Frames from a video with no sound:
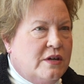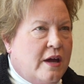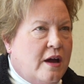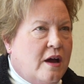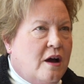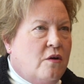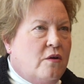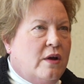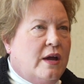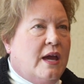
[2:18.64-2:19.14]

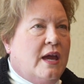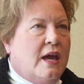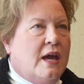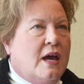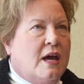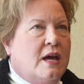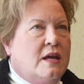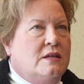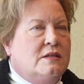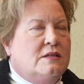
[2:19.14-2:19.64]
now,
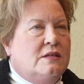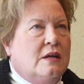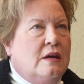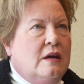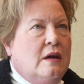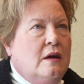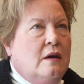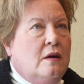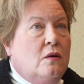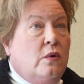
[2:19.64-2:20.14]
and
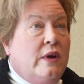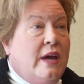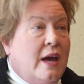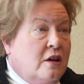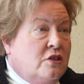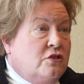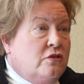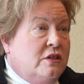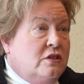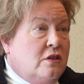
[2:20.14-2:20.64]
we
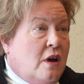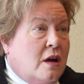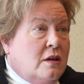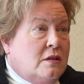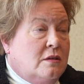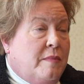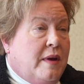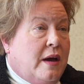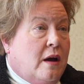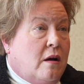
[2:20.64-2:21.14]
actually
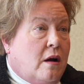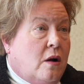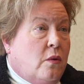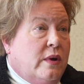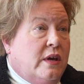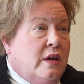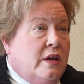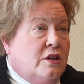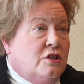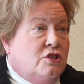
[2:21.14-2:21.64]
talked about, are
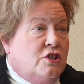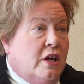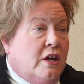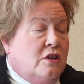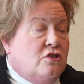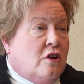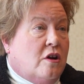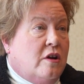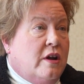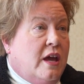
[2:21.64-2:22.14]
we going to
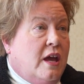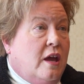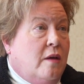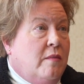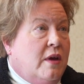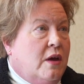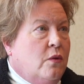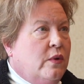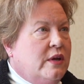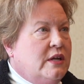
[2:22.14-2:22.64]
change our
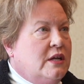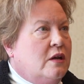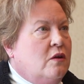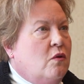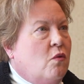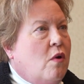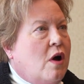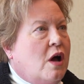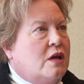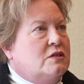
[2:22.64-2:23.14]
name? And we
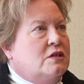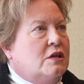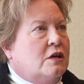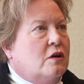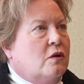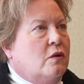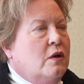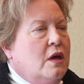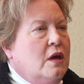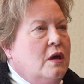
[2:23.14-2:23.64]
didn't want to.
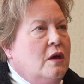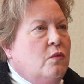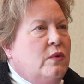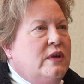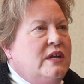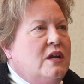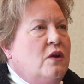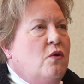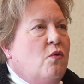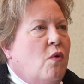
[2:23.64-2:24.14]
We
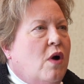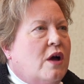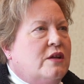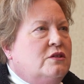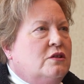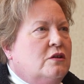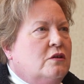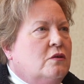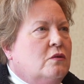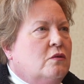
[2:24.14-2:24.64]
didn't want
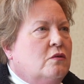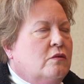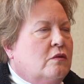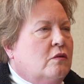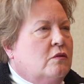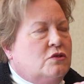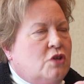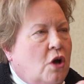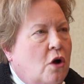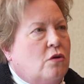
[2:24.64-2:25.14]
to
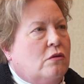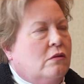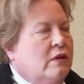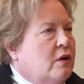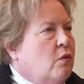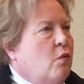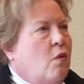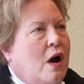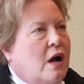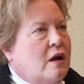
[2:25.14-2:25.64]
totally
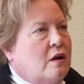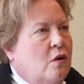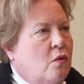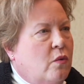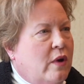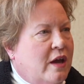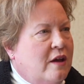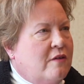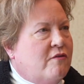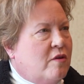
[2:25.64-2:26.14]
walk
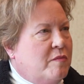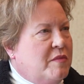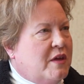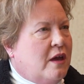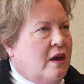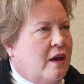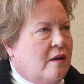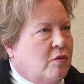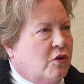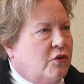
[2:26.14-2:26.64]
away from the
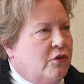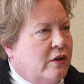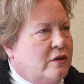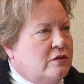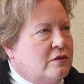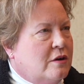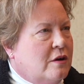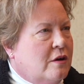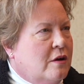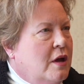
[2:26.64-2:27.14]
Cable
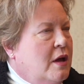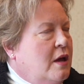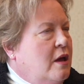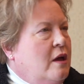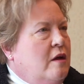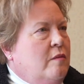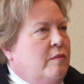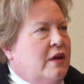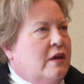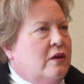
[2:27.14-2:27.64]
Center,
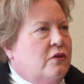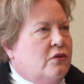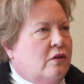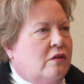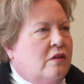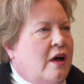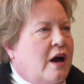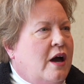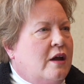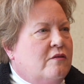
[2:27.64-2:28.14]
because a
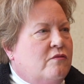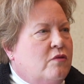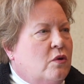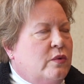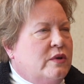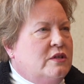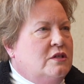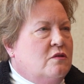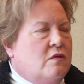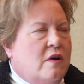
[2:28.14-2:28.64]
lot of what
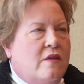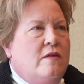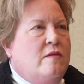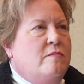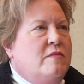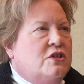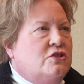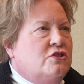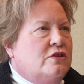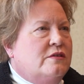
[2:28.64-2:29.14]
we do on the
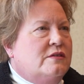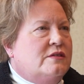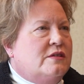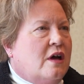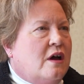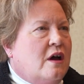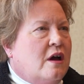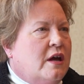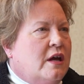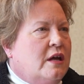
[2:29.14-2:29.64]
mission
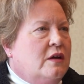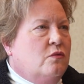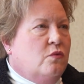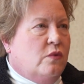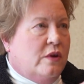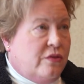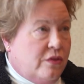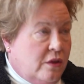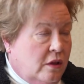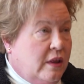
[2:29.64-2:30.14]
side
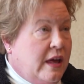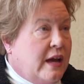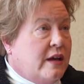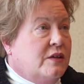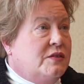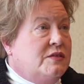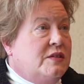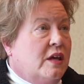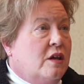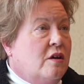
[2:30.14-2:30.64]
with the
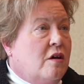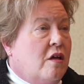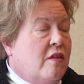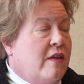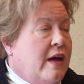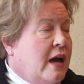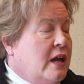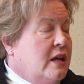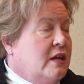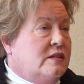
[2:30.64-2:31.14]
legacy and all
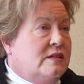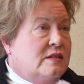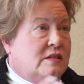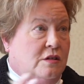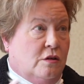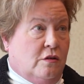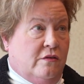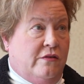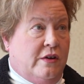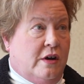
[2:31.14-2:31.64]
that is
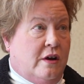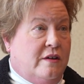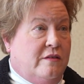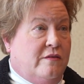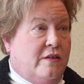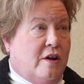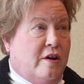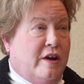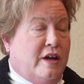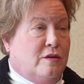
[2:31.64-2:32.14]
still very,
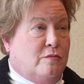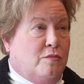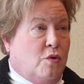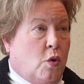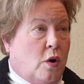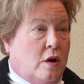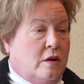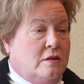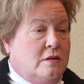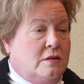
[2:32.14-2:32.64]
very
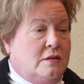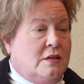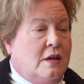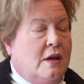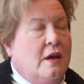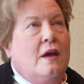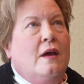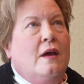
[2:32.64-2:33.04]
important.